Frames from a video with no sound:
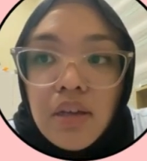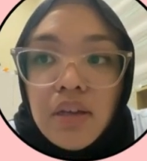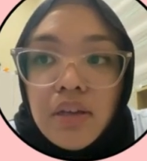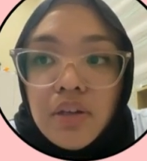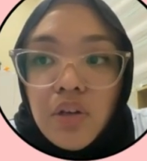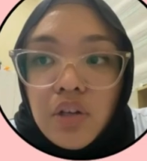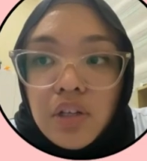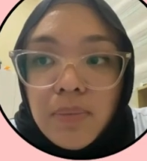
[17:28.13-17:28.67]

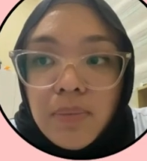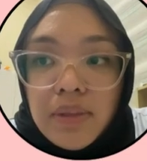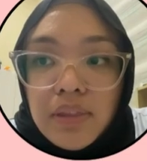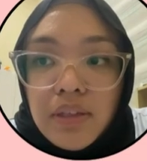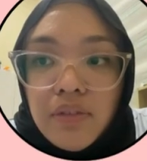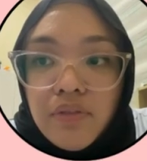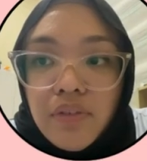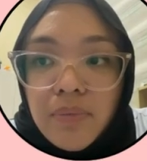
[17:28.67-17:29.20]

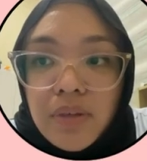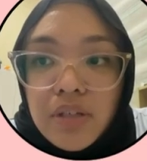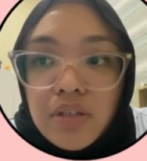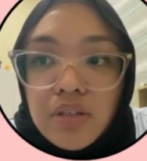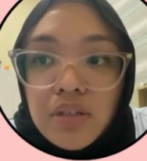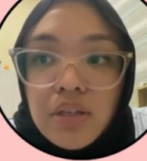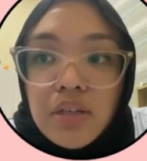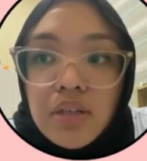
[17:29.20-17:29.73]
documented
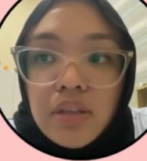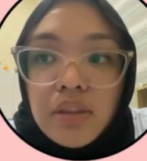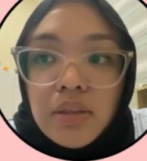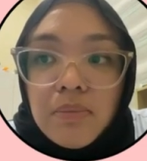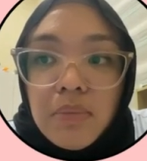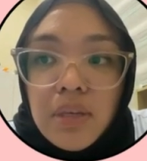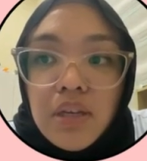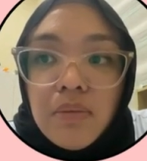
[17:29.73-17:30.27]
information
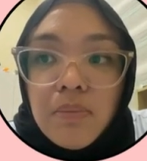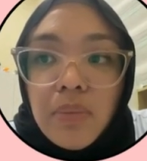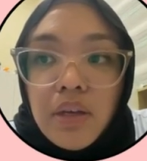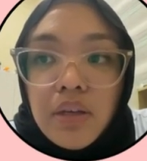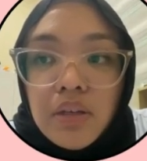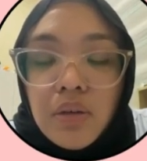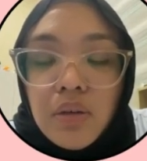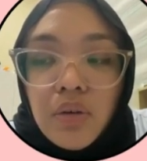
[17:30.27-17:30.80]
determined
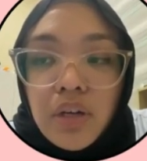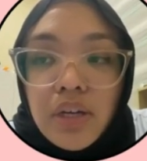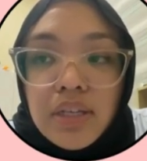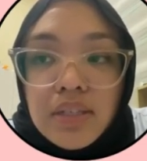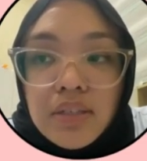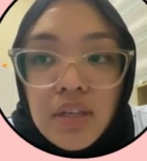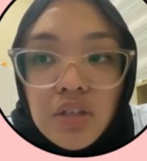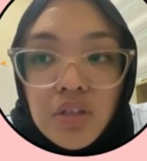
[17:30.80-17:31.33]
by the
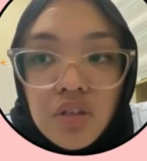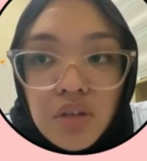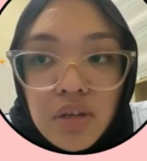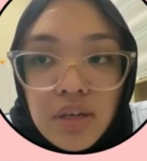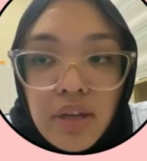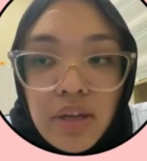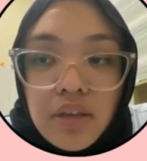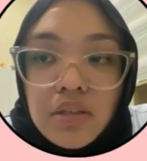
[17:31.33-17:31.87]

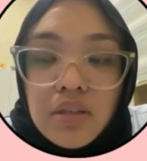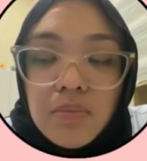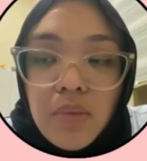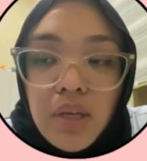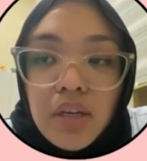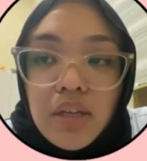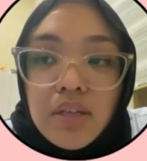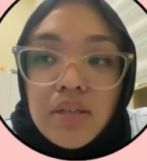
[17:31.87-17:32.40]
organization as
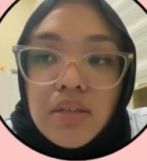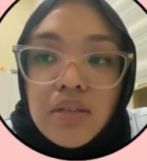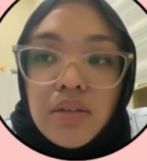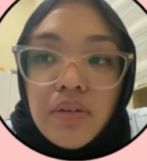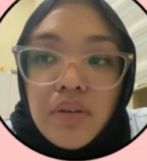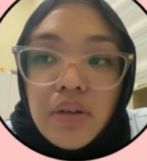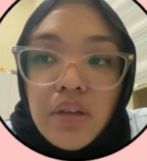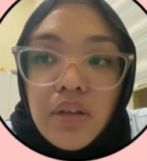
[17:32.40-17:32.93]
being
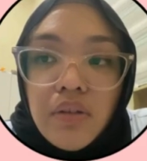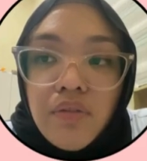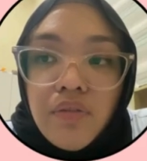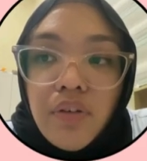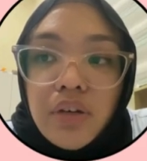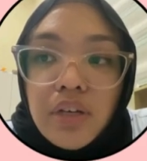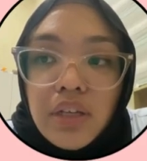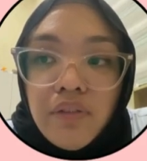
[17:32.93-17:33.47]
necessary
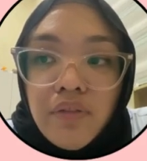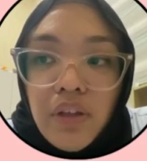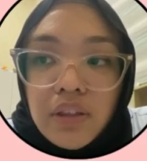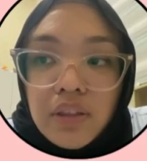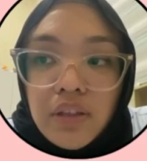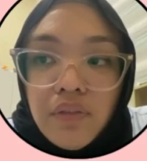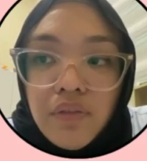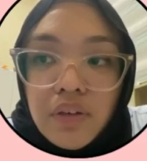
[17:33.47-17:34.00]
for the
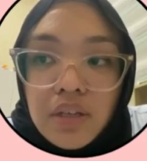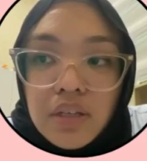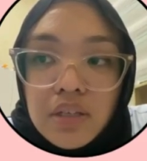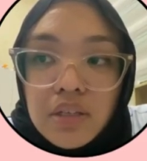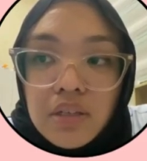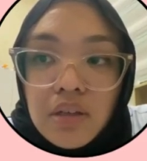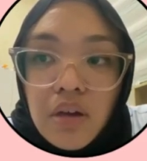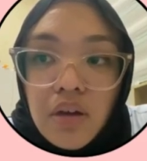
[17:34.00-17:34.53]

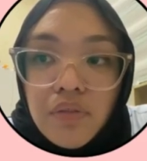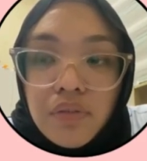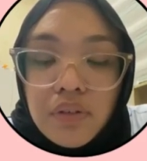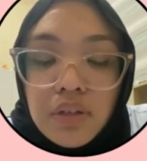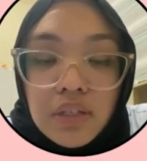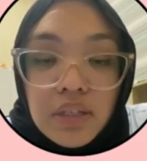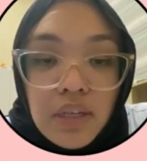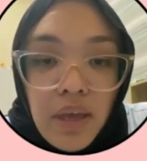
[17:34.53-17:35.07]
effectiveness of
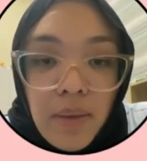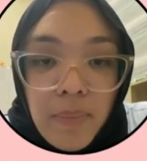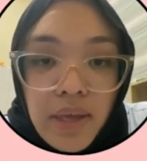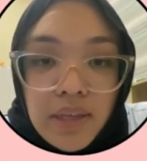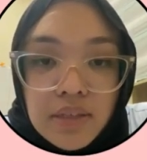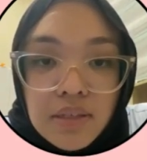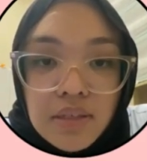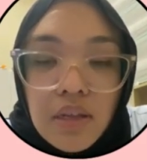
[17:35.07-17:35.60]
the
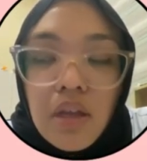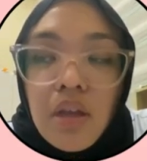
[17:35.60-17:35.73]
EMS.